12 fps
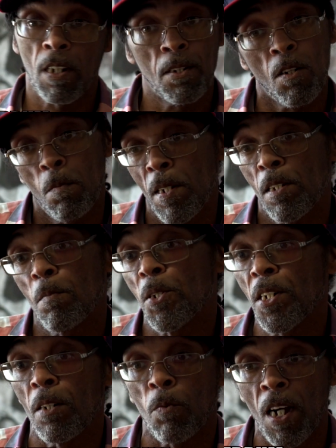there's gonna be some
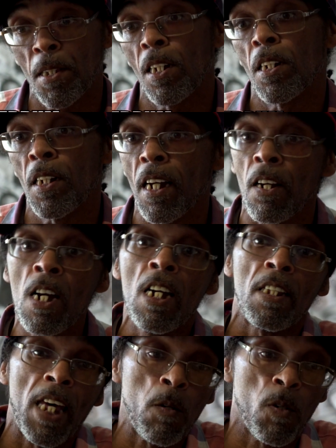shit right then and there.
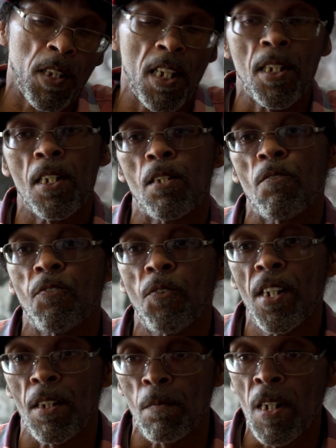They want that sense of
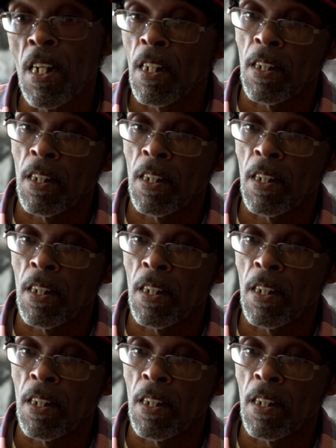freedom.